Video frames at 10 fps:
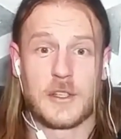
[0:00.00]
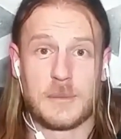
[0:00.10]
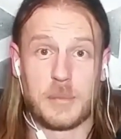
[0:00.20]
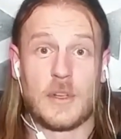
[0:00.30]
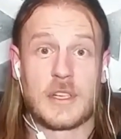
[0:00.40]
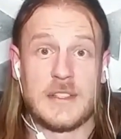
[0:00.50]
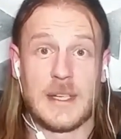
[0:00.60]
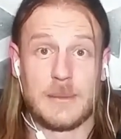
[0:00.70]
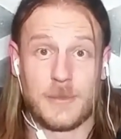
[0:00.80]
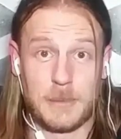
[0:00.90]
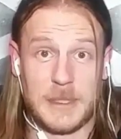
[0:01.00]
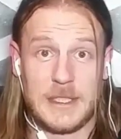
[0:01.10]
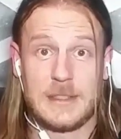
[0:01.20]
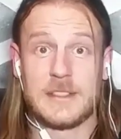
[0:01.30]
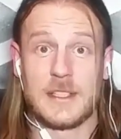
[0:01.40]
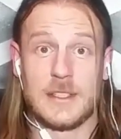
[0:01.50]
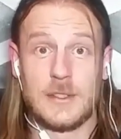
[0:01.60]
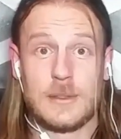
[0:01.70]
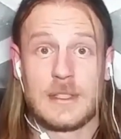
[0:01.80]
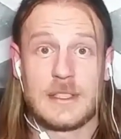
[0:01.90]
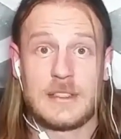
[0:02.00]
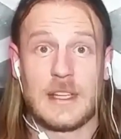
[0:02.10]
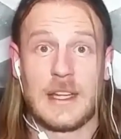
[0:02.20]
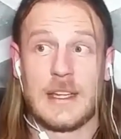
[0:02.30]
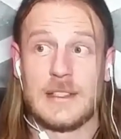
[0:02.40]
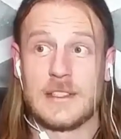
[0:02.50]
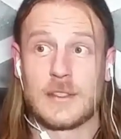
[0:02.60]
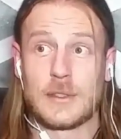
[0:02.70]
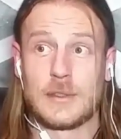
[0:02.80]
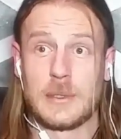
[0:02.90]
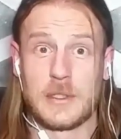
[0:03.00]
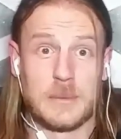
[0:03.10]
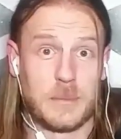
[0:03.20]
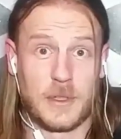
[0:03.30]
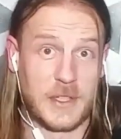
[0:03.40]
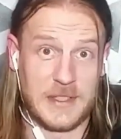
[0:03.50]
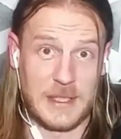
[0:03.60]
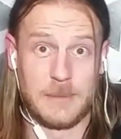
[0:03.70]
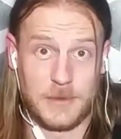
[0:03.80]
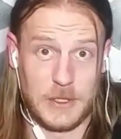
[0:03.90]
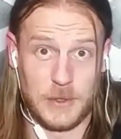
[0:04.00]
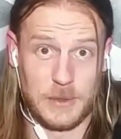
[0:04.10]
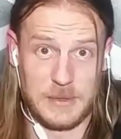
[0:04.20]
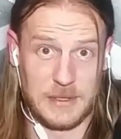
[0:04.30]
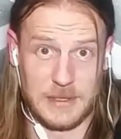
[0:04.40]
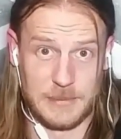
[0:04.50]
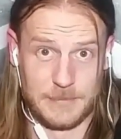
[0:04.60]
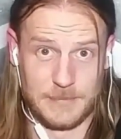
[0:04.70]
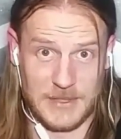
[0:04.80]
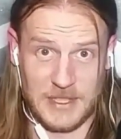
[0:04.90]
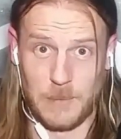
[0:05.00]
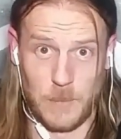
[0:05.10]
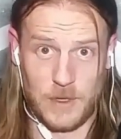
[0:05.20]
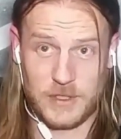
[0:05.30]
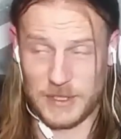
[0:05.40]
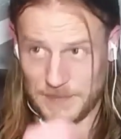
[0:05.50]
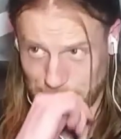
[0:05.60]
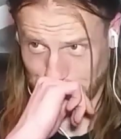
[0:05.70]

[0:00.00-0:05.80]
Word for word: a good block of time for me to sit and do this, and it's also a good block of time for you to sit and watch.